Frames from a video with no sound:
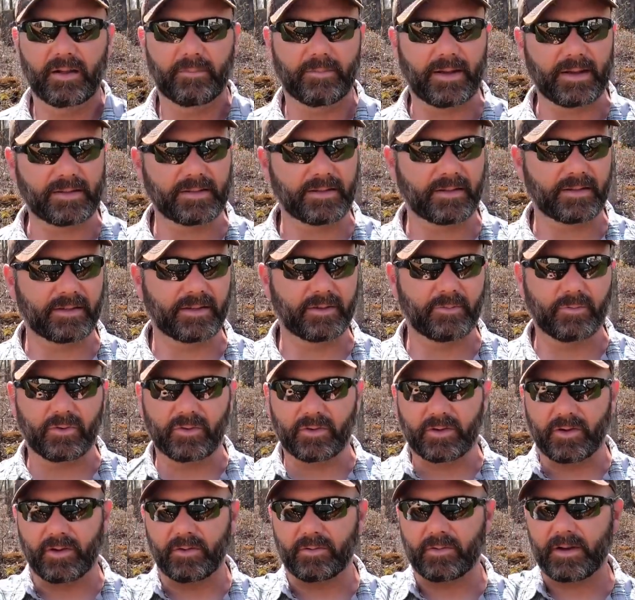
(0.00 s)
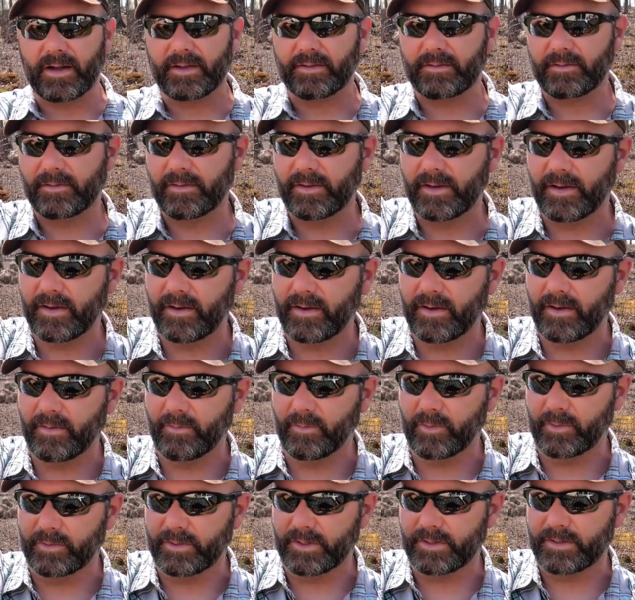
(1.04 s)
Basically, we'll go right through here
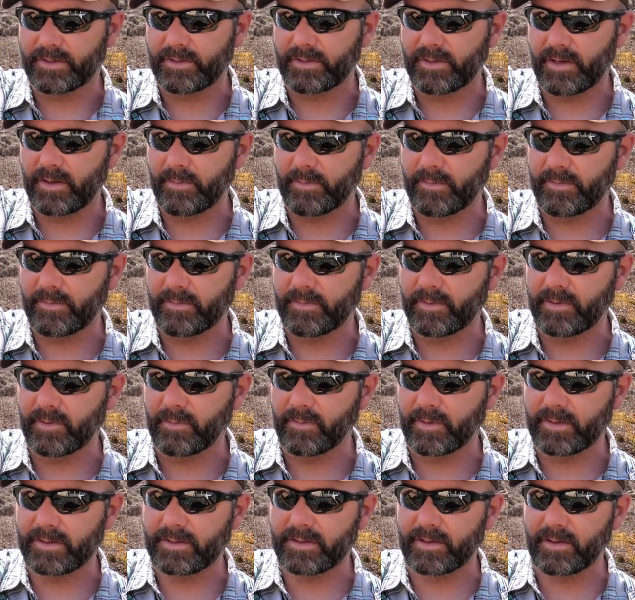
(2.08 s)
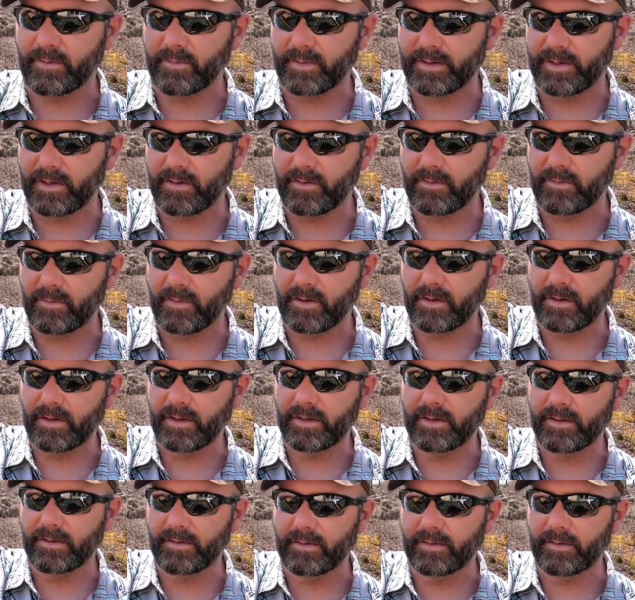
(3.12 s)
and we'll just snip the ones that we don't want,